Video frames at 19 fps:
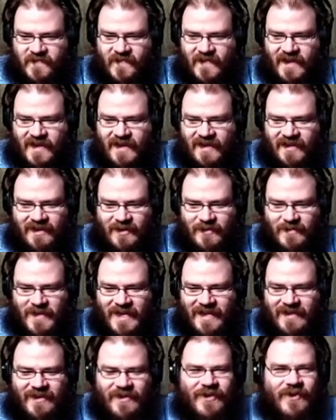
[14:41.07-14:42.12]
Hello,
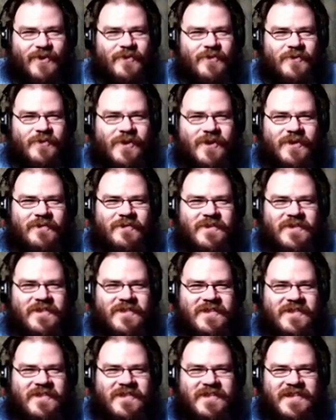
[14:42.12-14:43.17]
Manu. Welcome to the
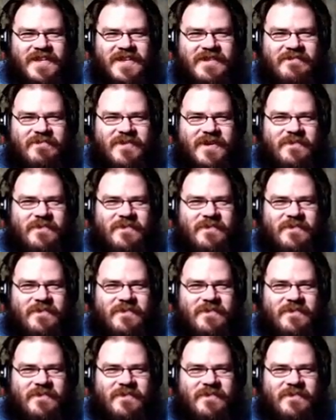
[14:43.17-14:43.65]
stream.